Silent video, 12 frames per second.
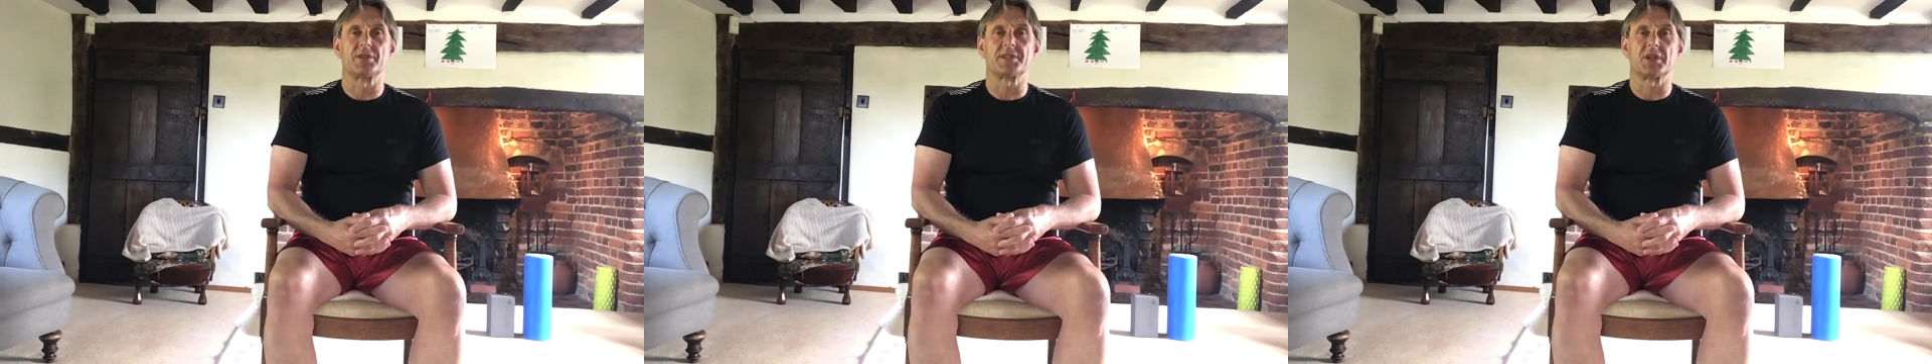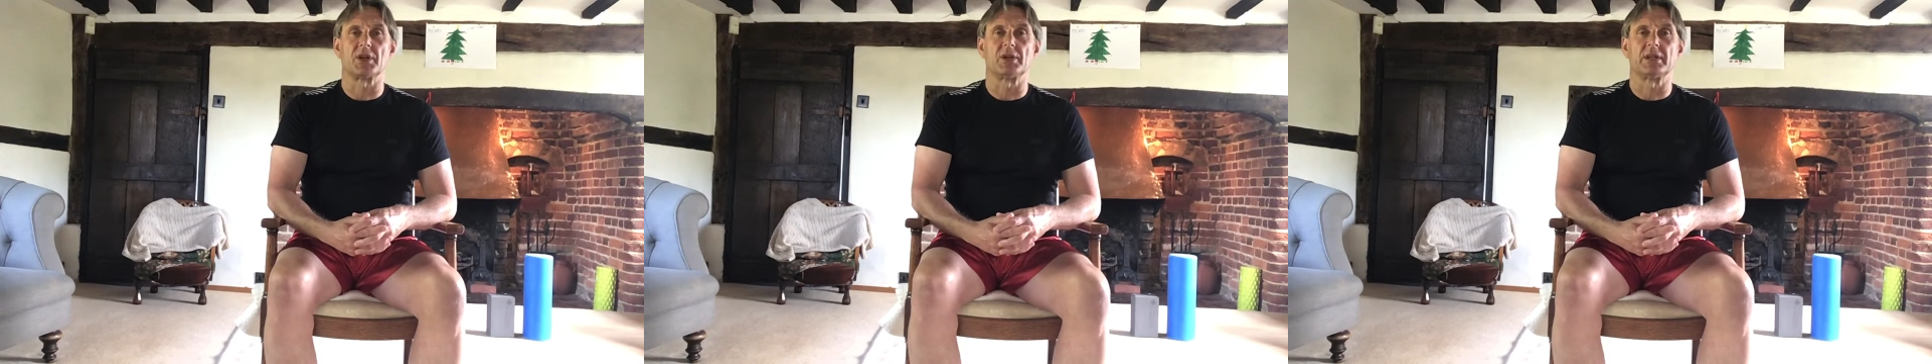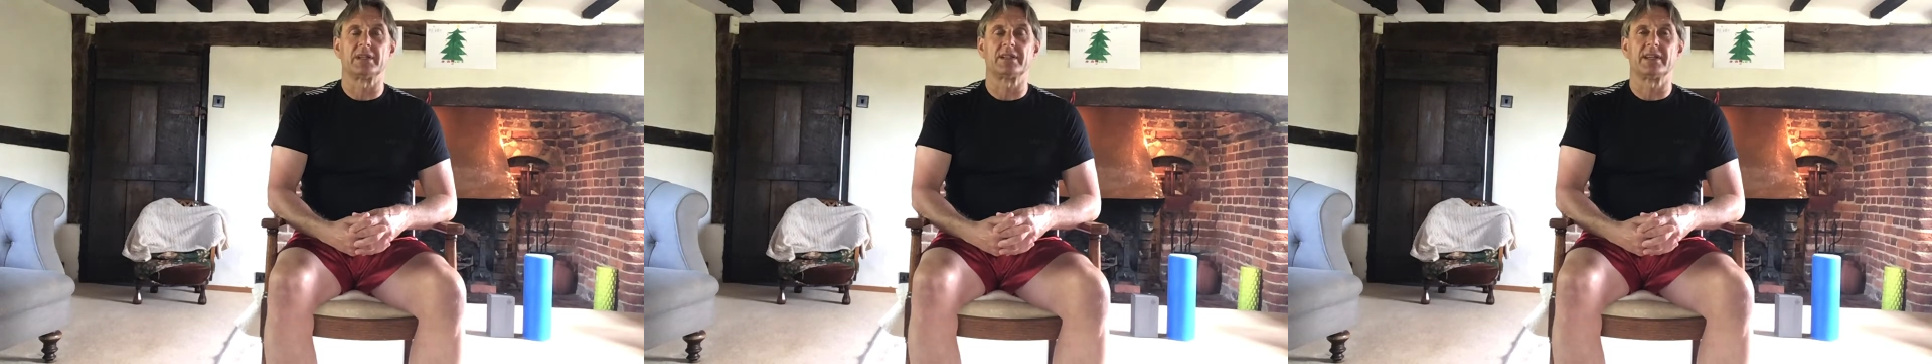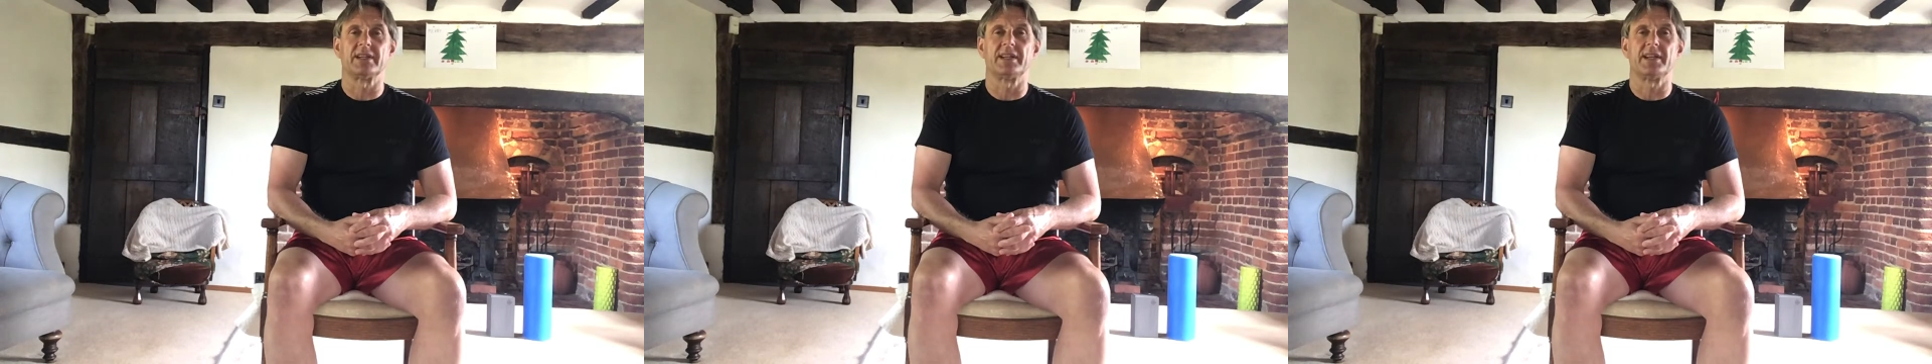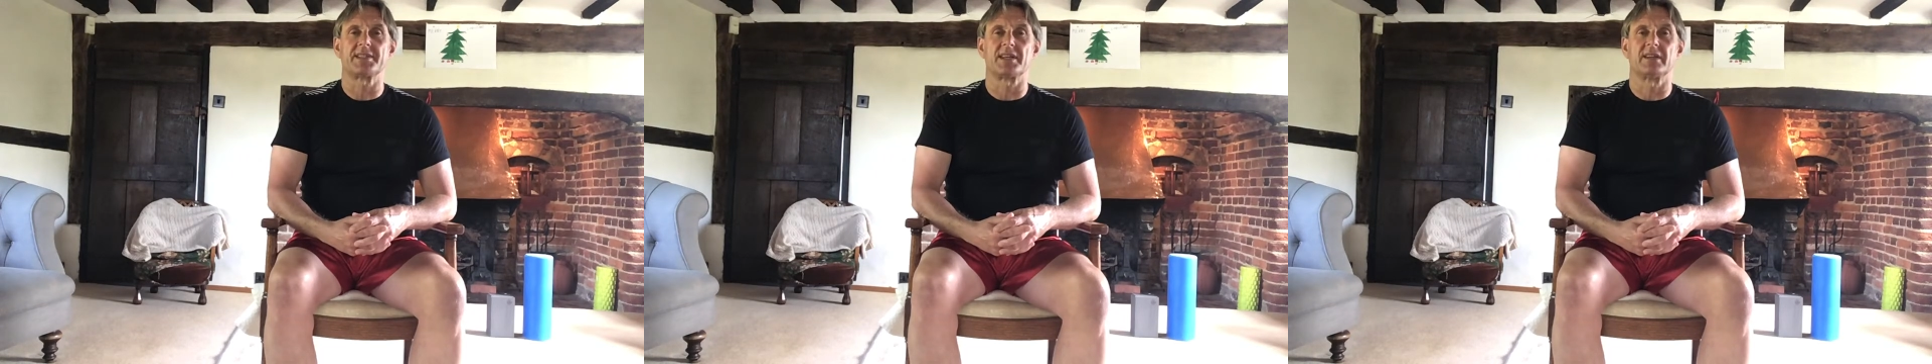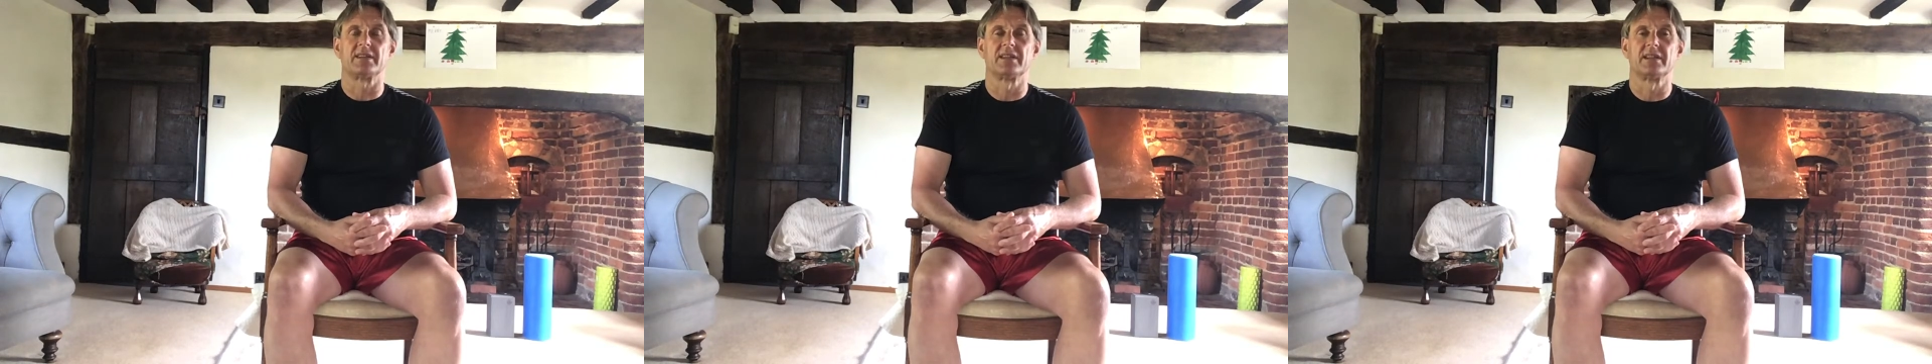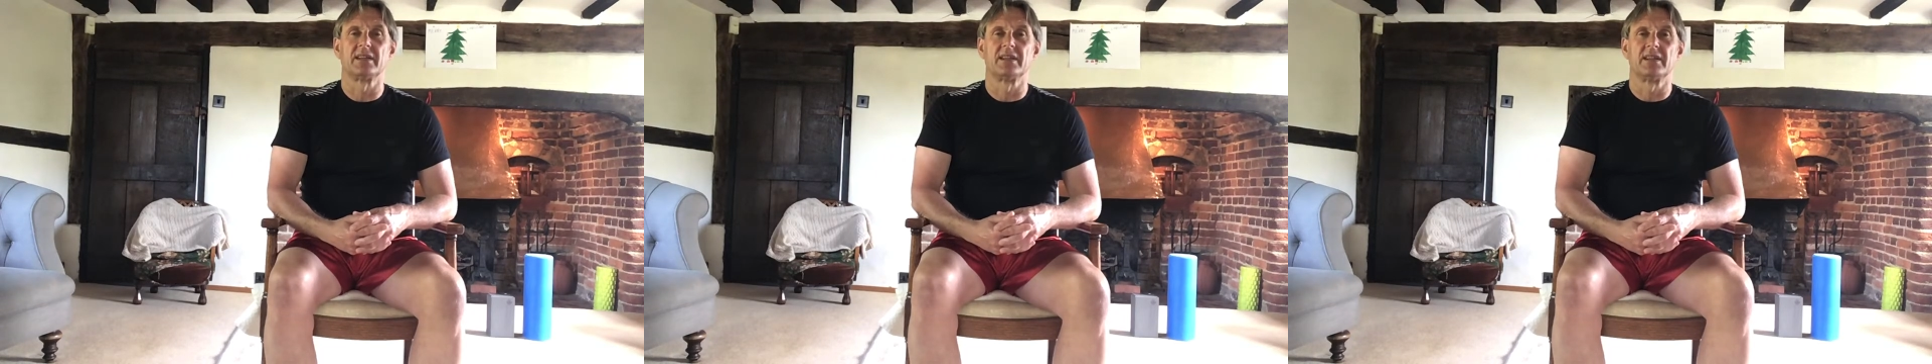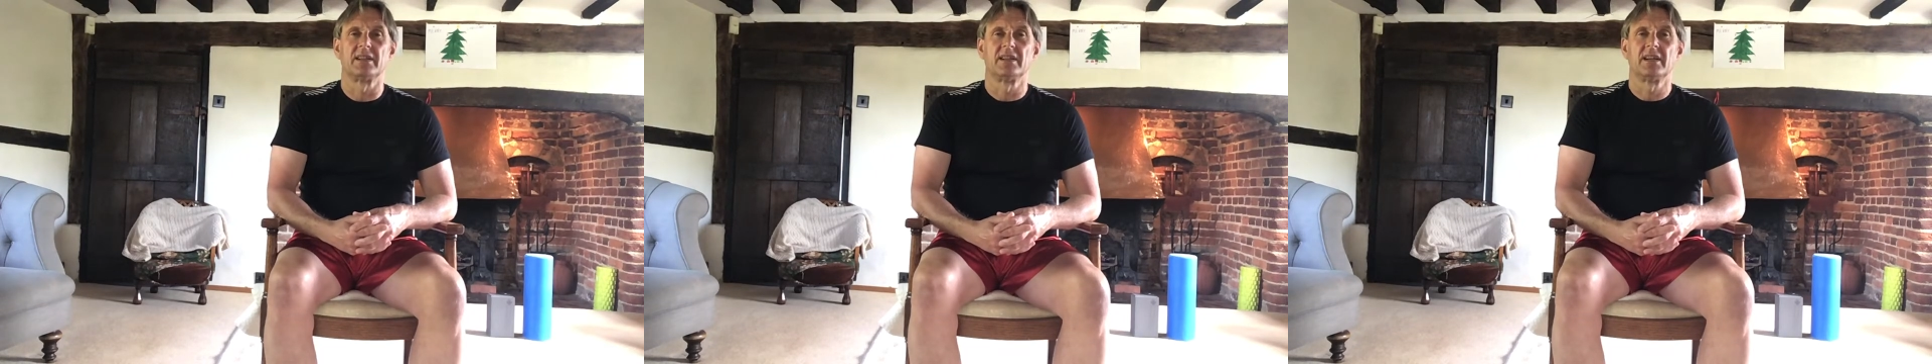So it is a
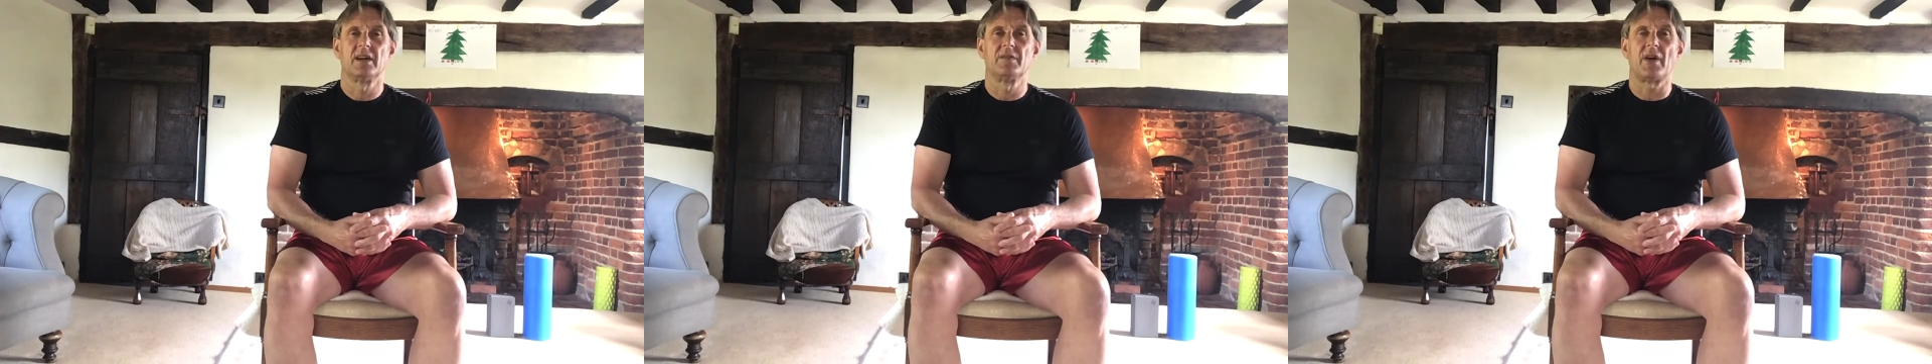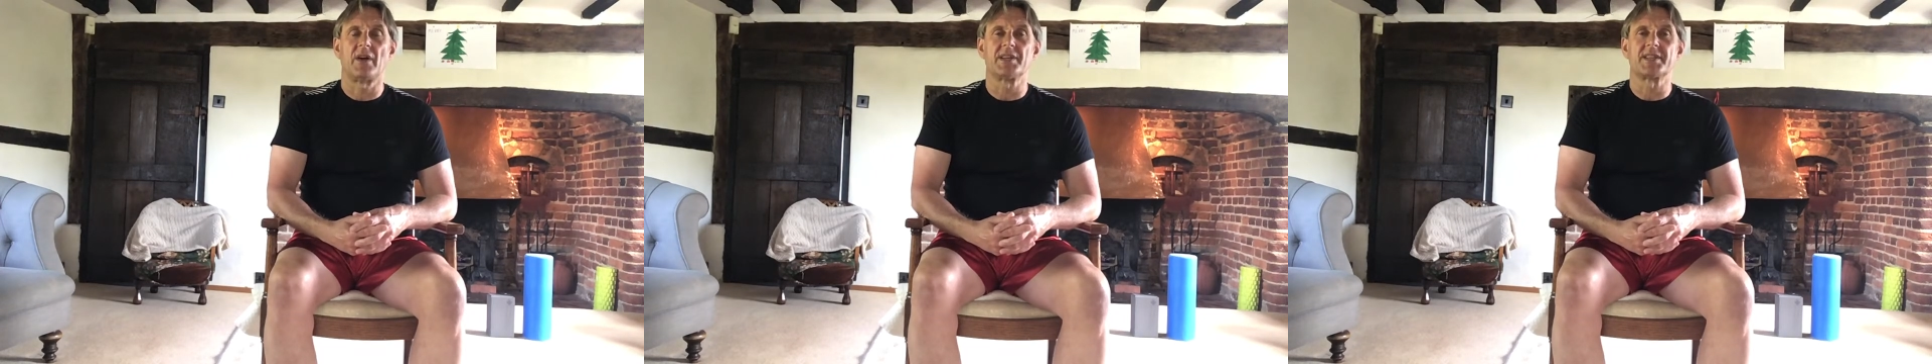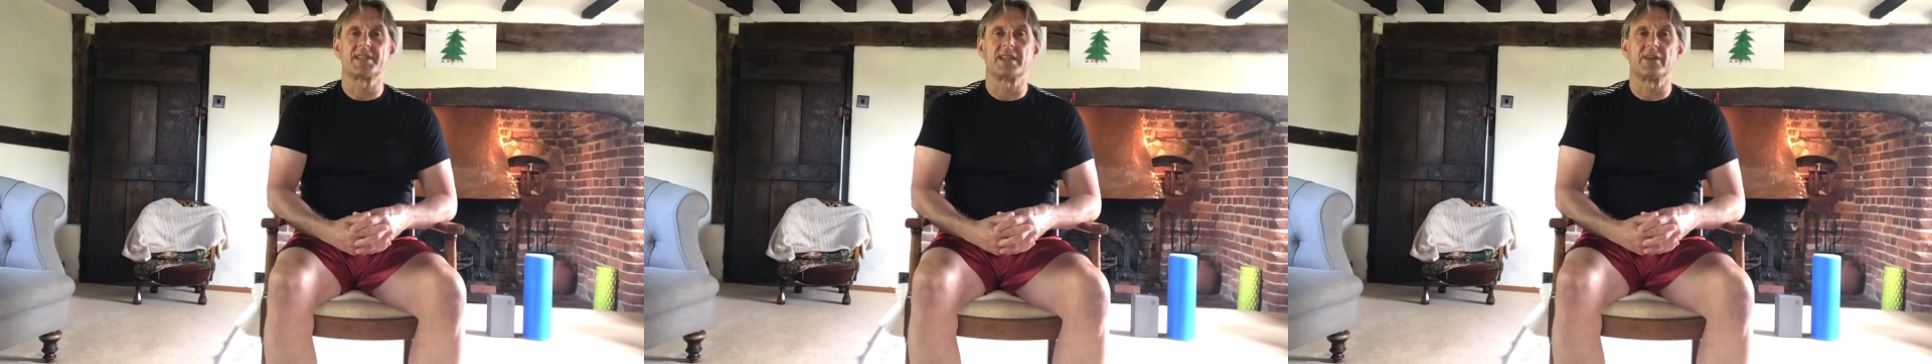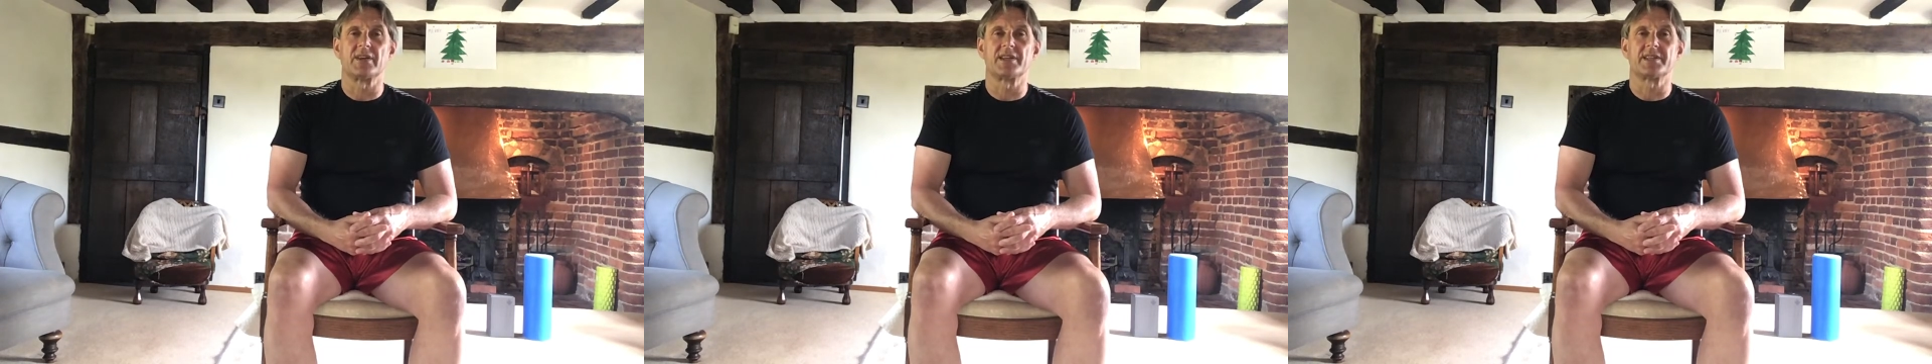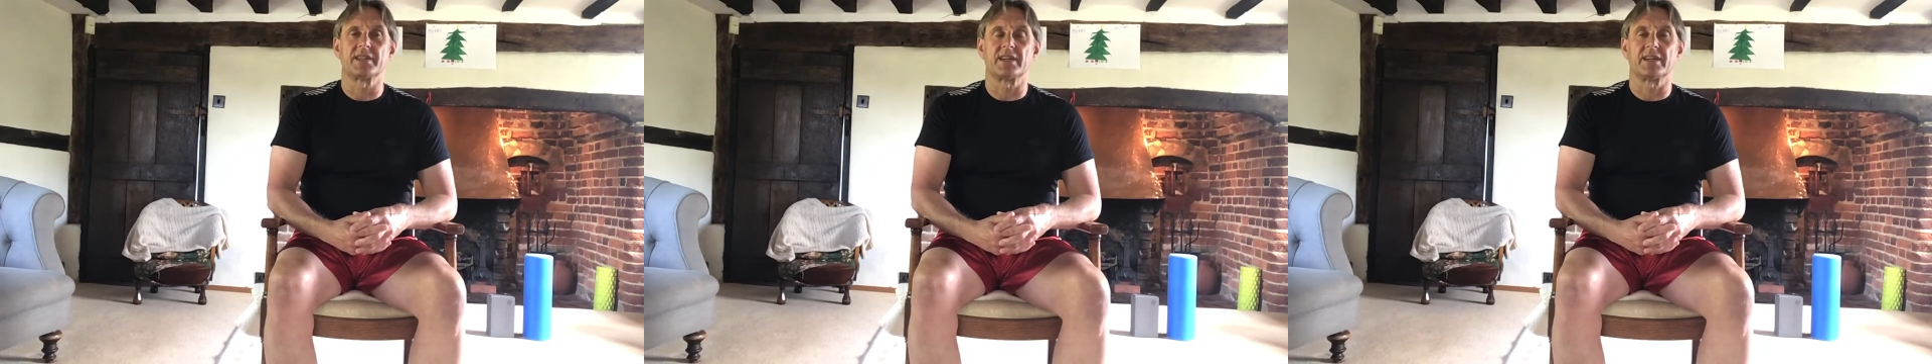very serious